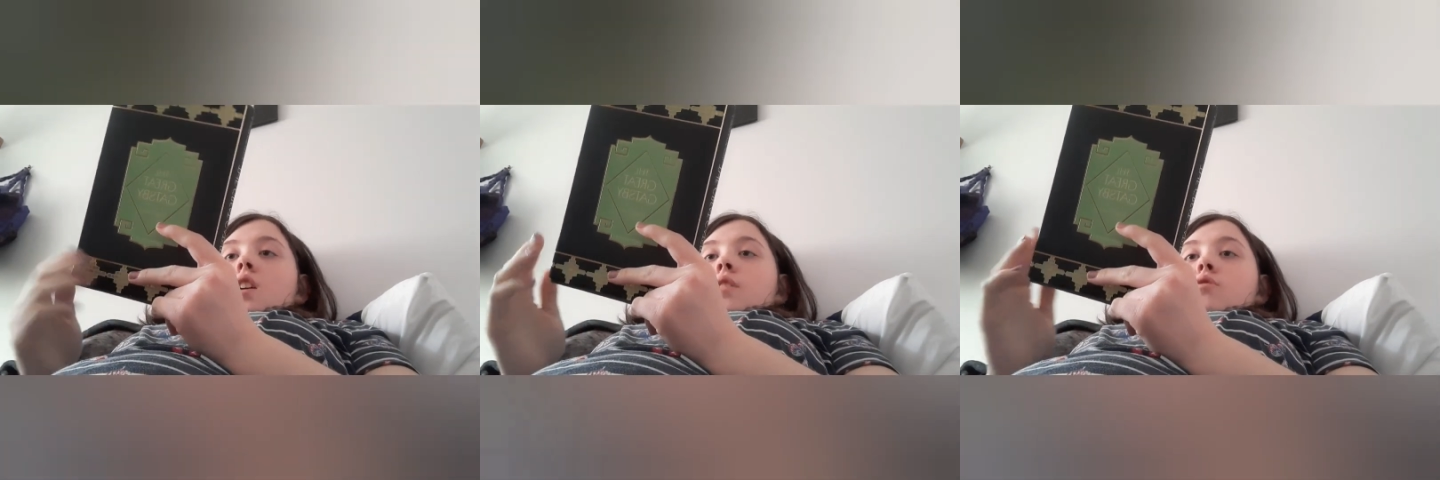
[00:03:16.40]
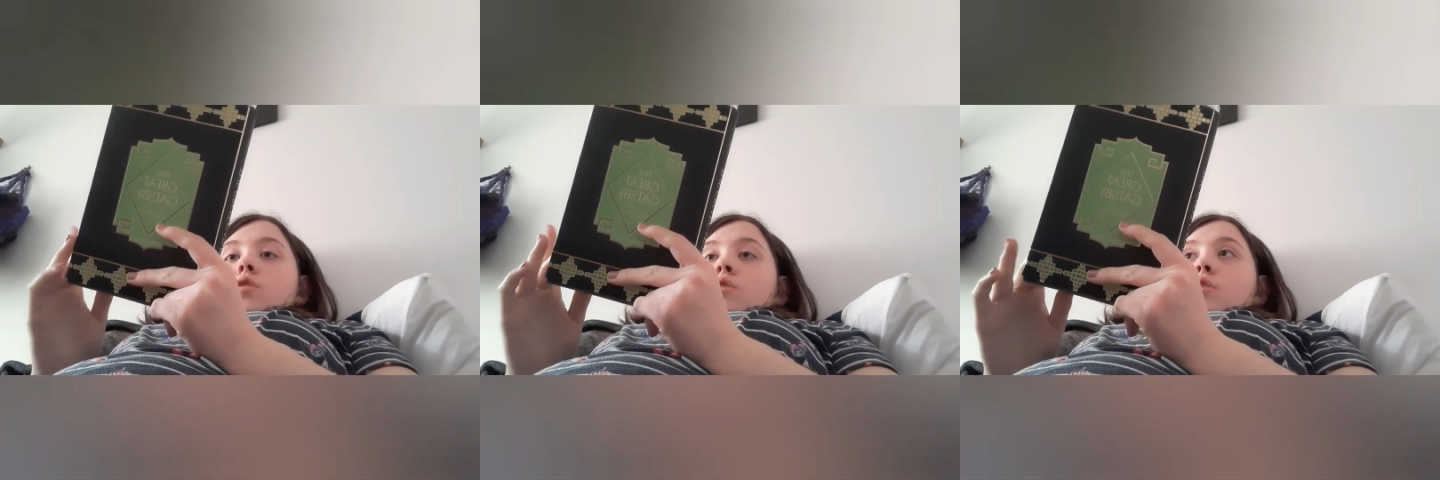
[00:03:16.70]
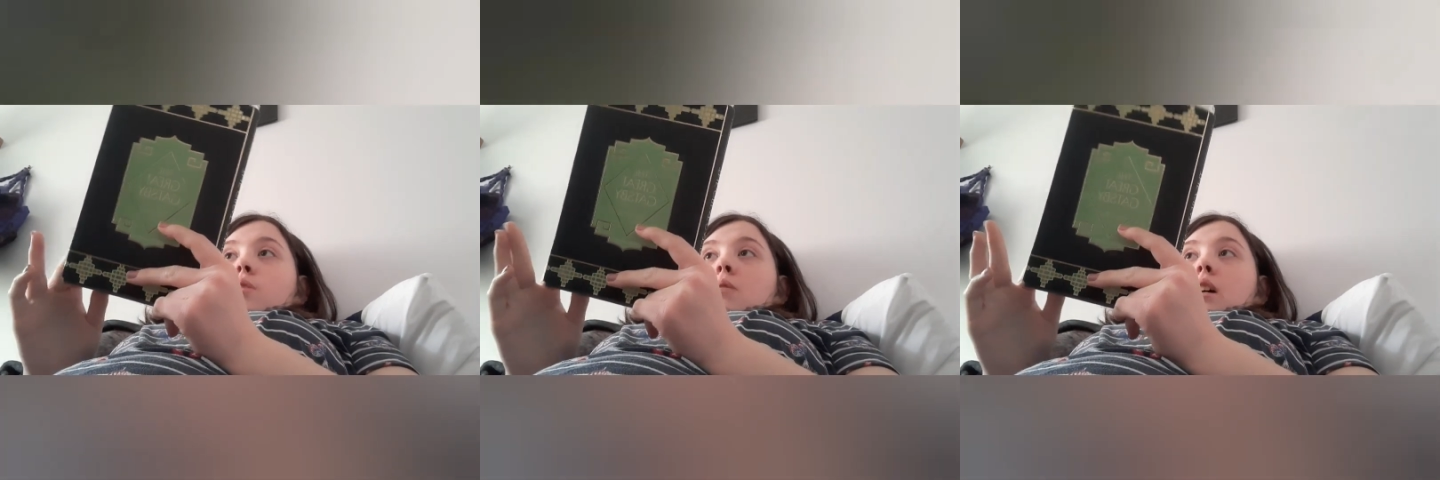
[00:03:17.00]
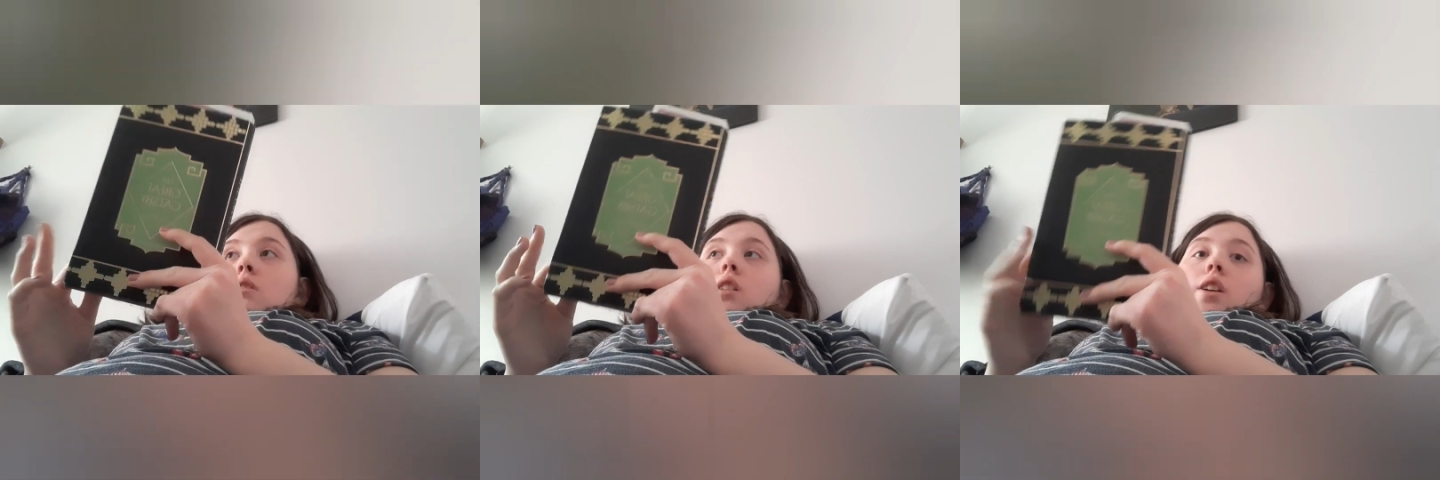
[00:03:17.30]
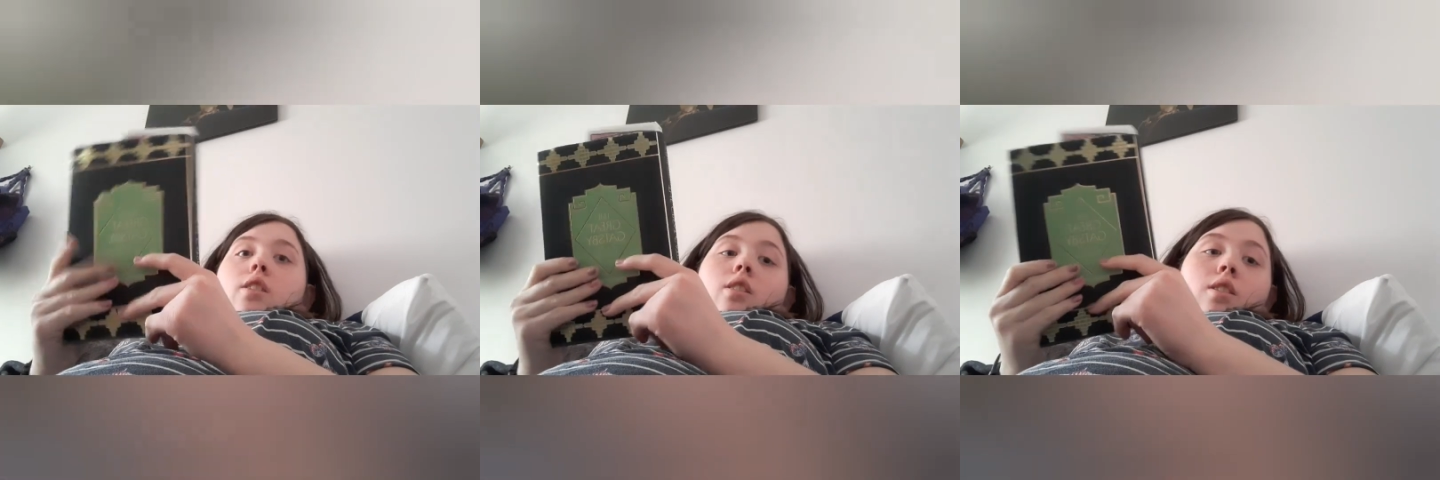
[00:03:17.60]
it's just about,
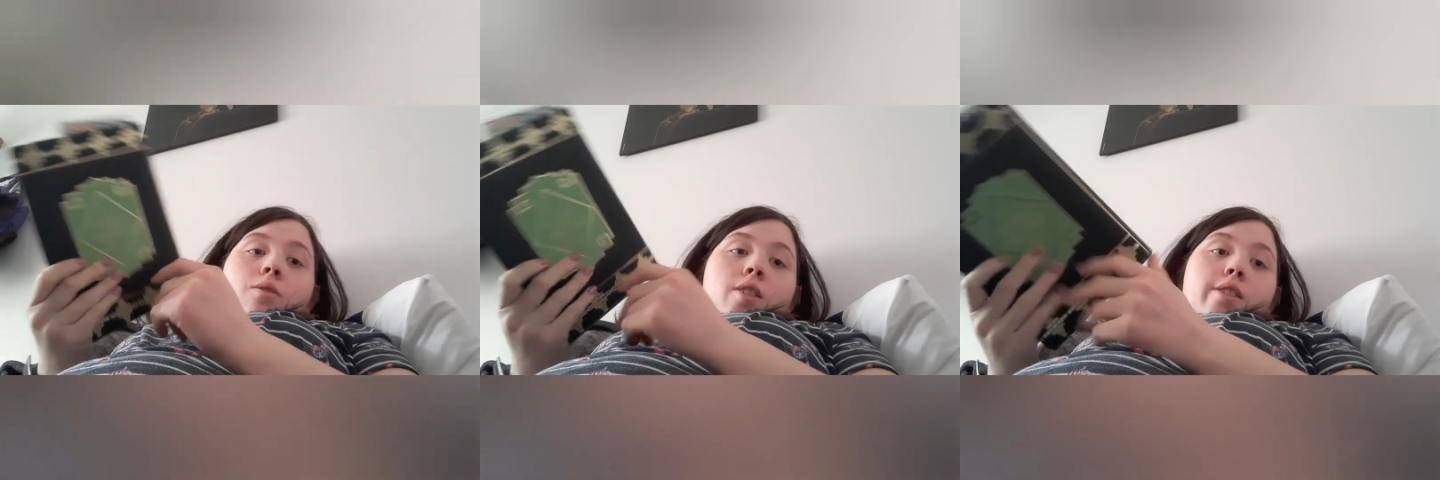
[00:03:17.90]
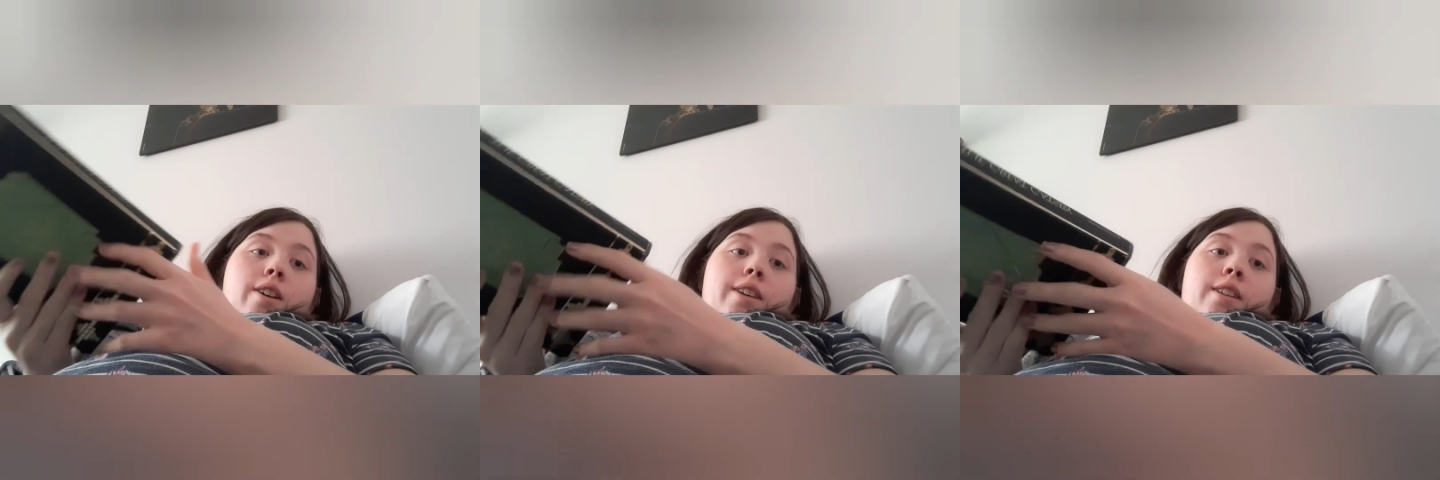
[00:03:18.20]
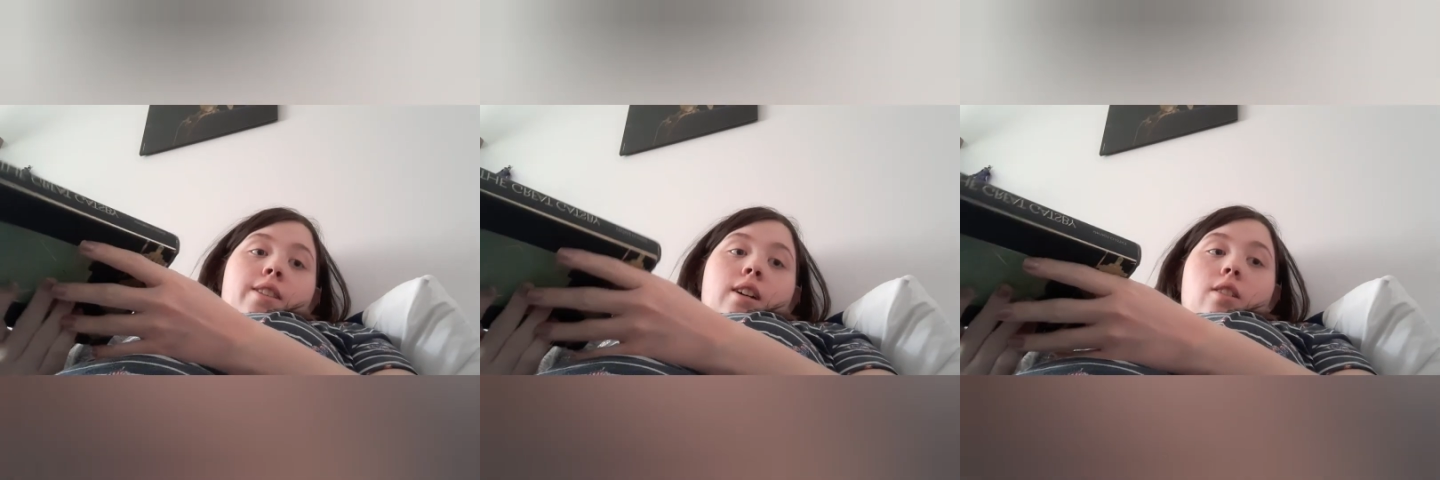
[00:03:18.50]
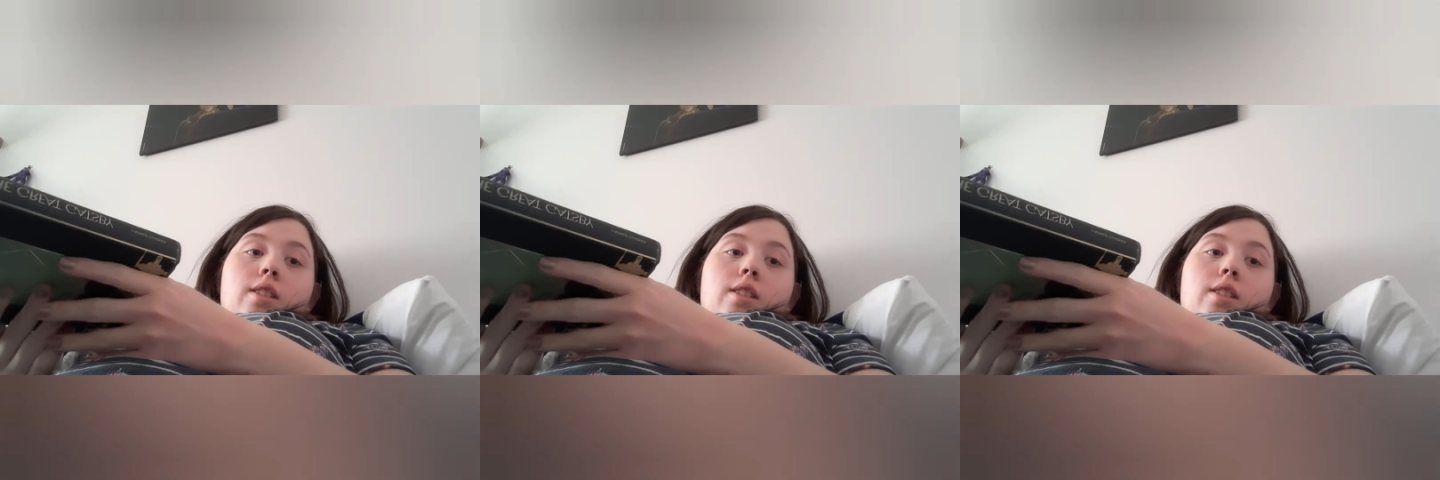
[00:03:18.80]
like, as far as I can tell,